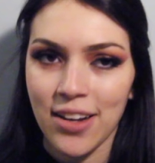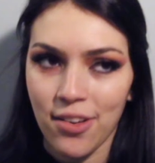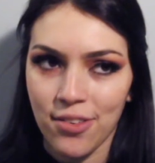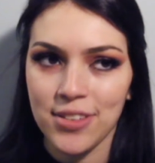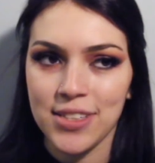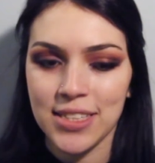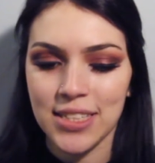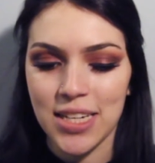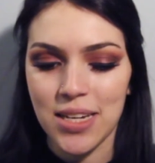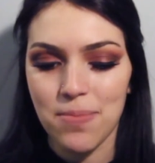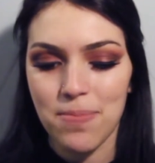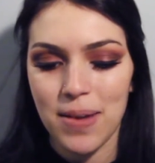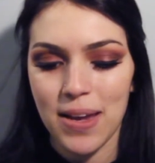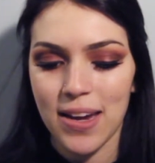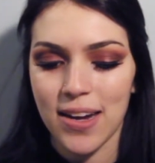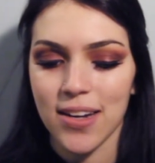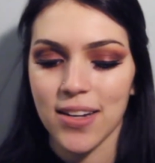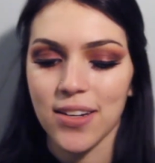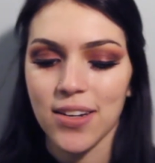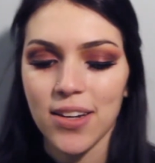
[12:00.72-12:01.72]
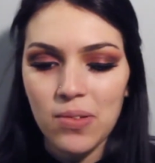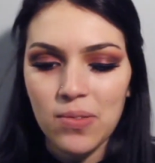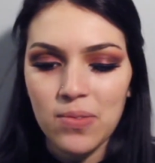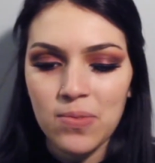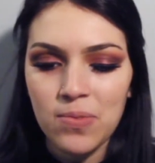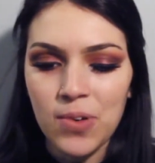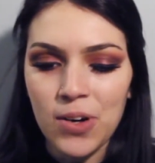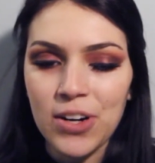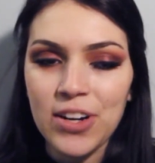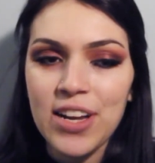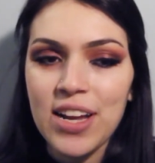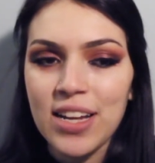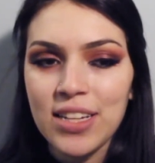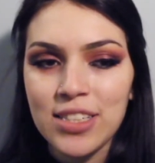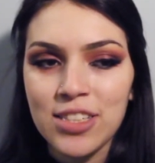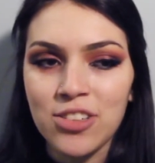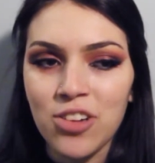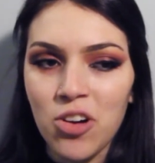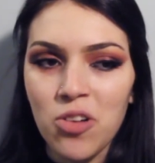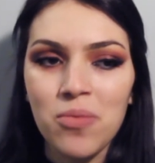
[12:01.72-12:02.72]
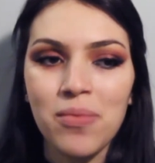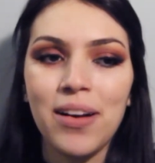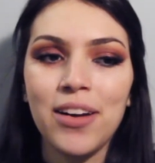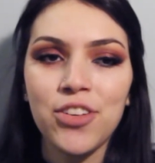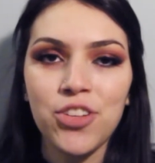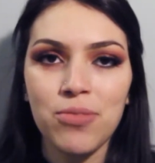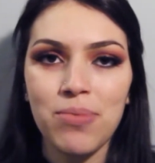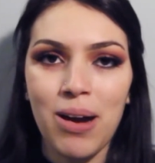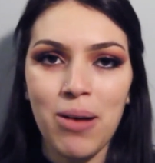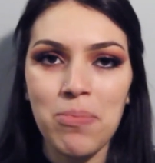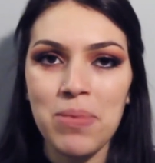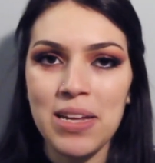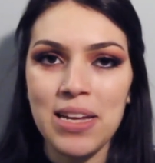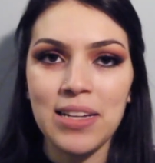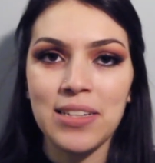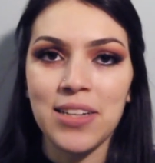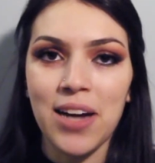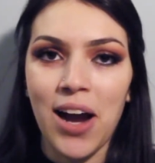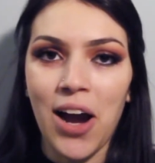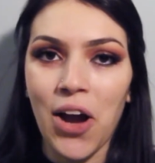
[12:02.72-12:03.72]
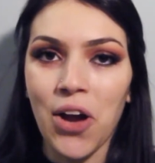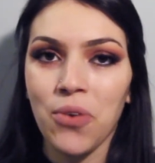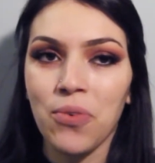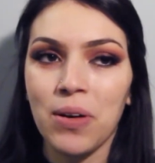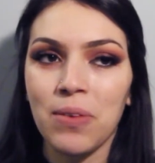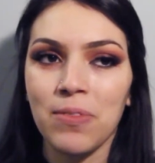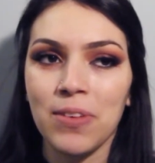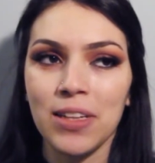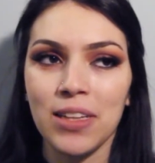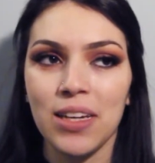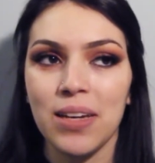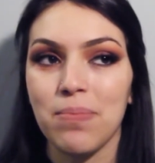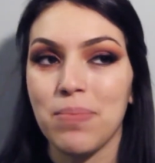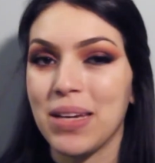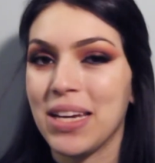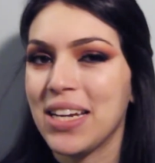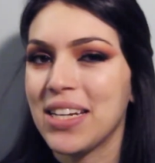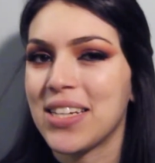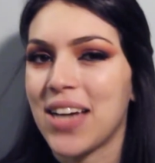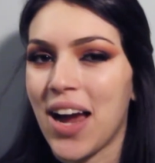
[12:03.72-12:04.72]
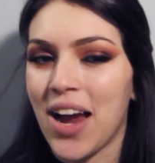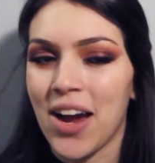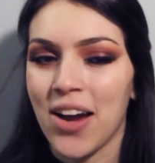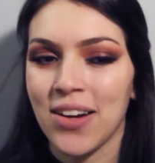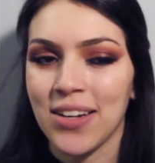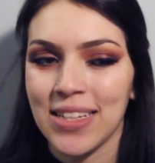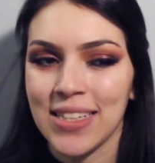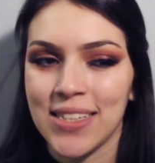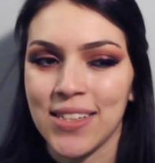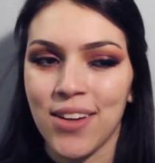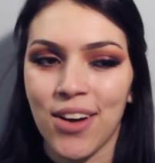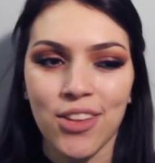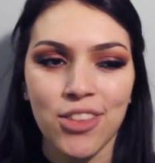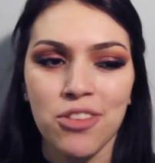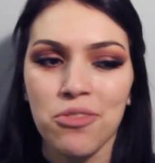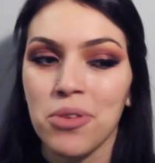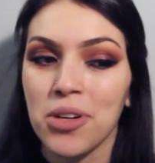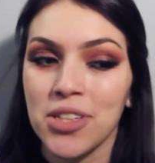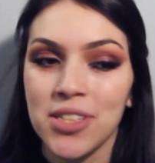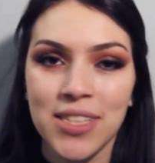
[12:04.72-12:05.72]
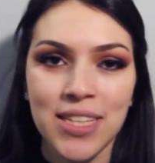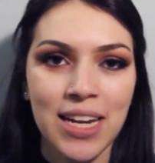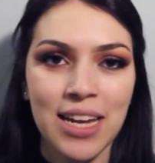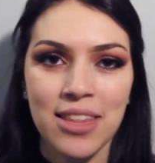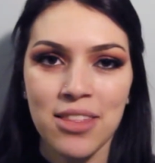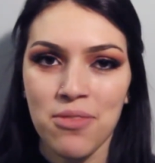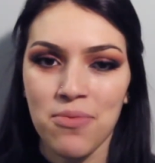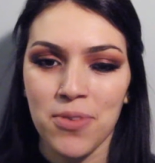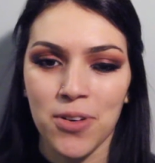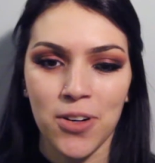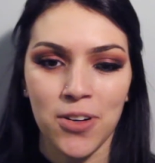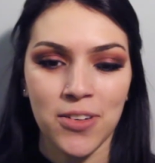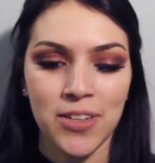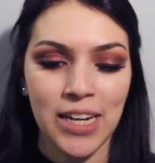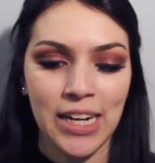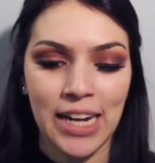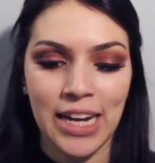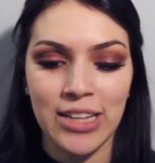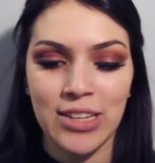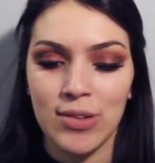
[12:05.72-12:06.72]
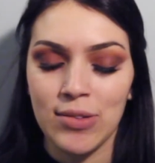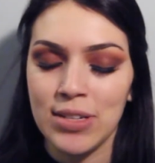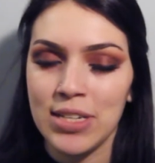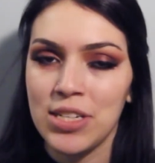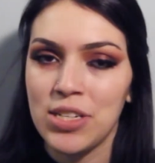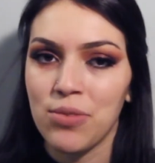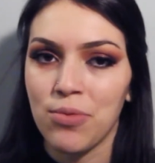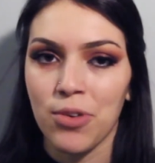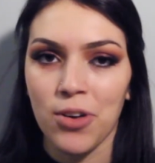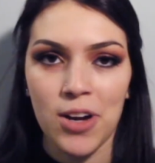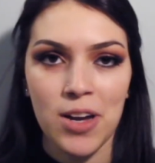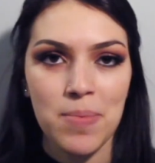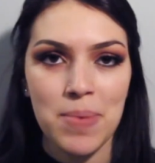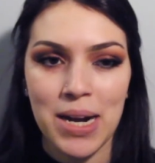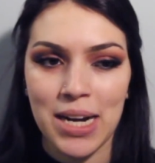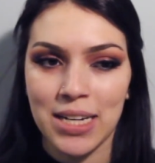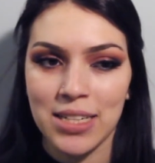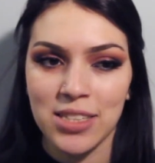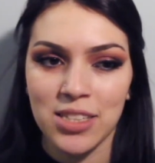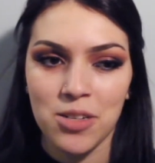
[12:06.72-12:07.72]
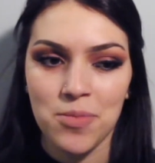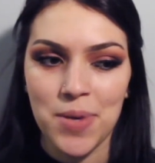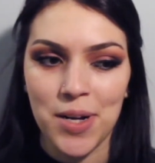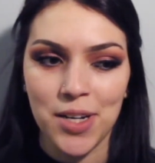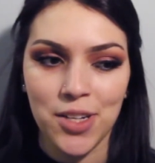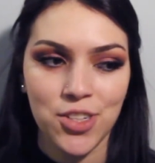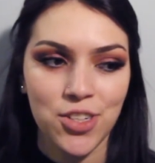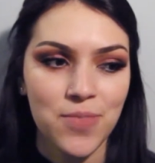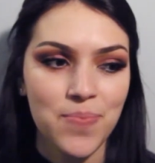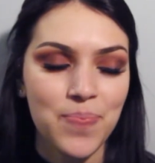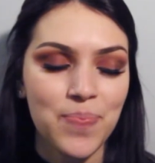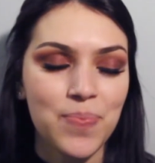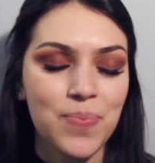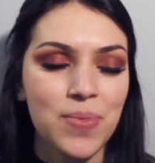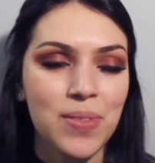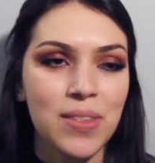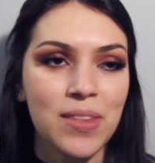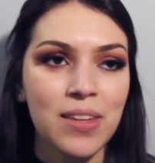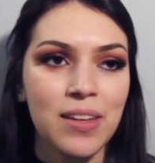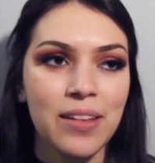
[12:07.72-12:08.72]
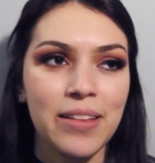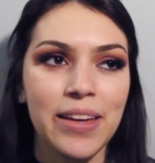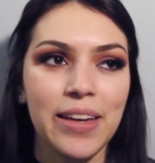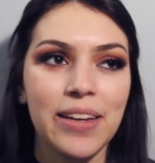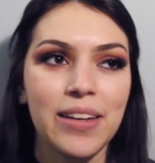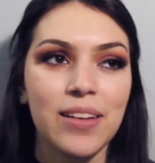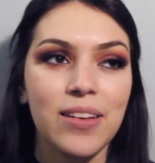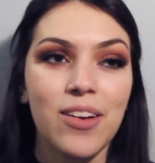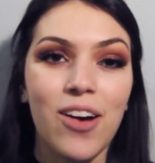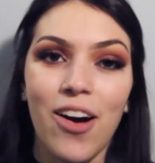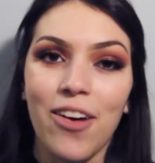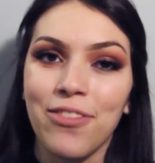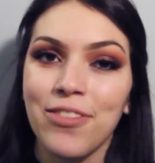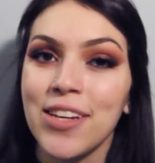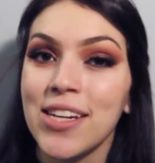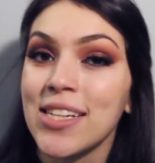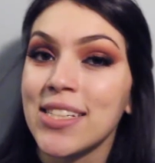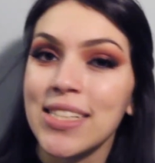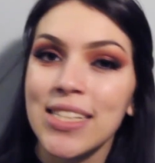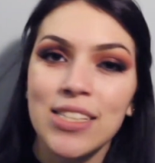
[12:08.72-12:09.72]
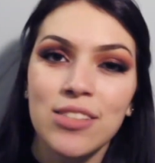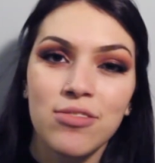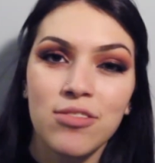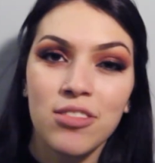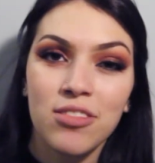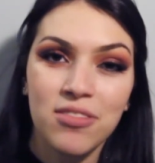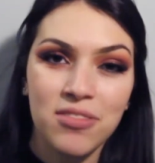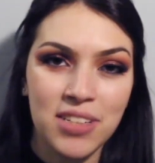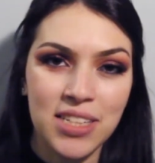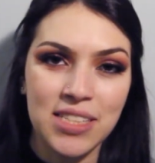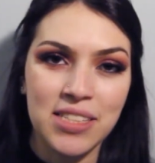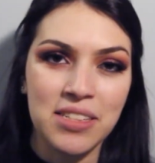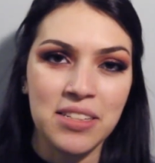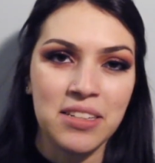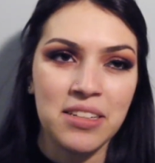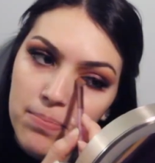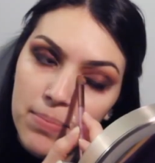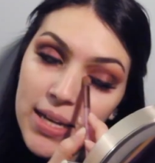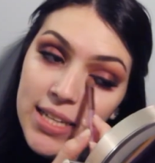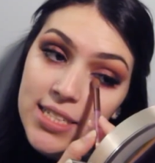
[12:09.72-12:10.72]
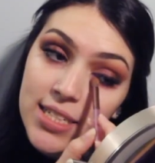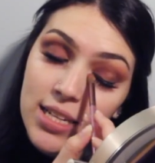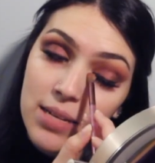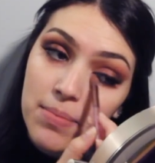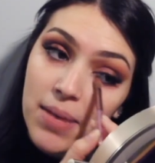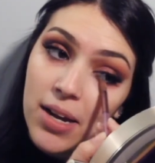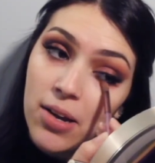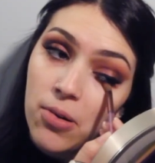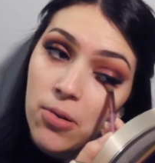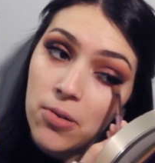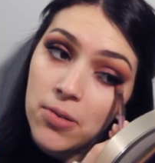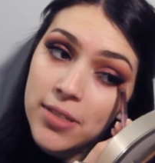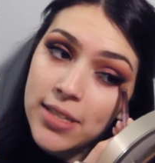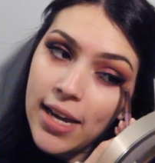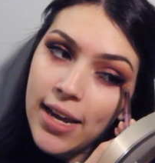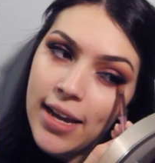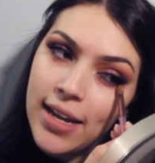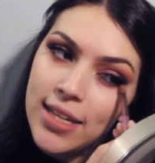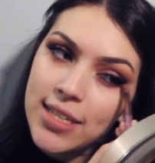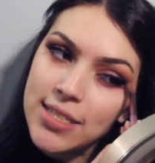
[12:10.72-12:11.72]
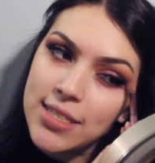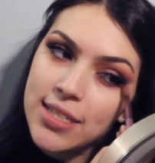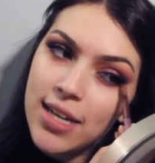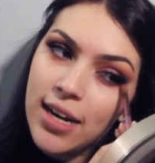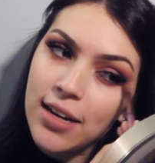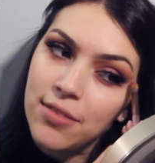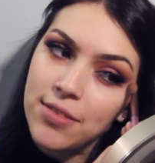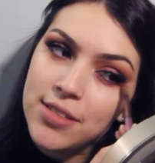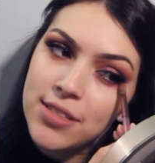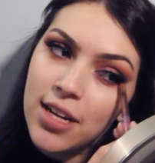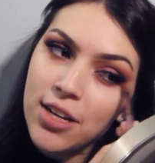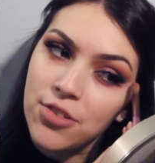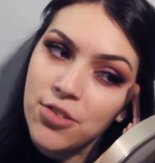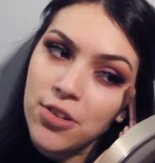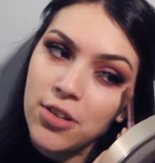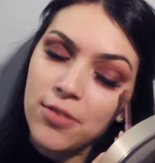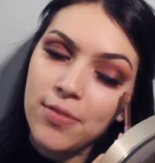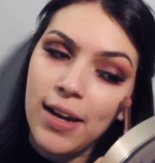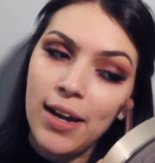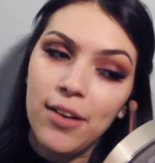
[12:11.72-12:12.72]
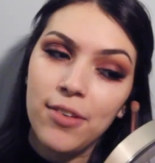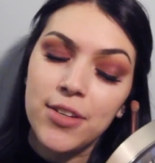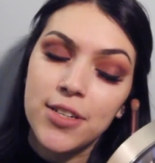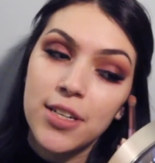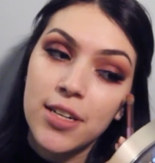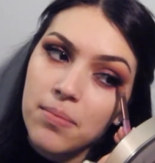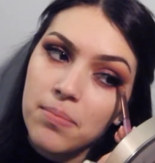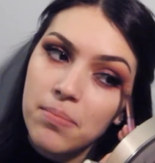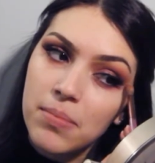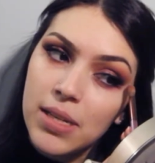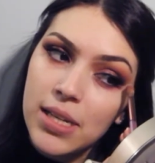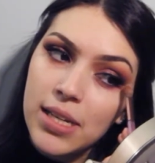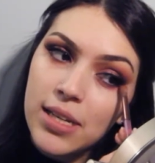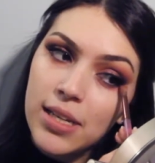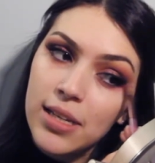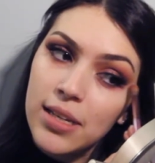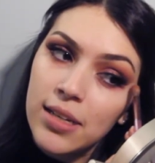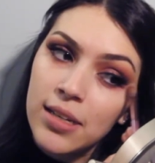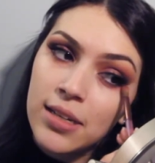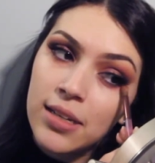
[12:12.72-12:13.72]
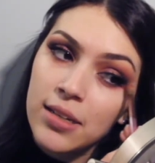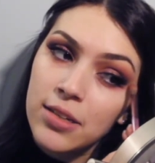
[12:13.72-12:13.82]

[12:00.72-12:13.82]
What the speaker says: enough sleep and worrying so much about being tired, when really being tired is not the worst thing in the world and I don't need to worry about it so much. Like, coffee exists for a reason. Basically, my whole day is kind of scheduled around me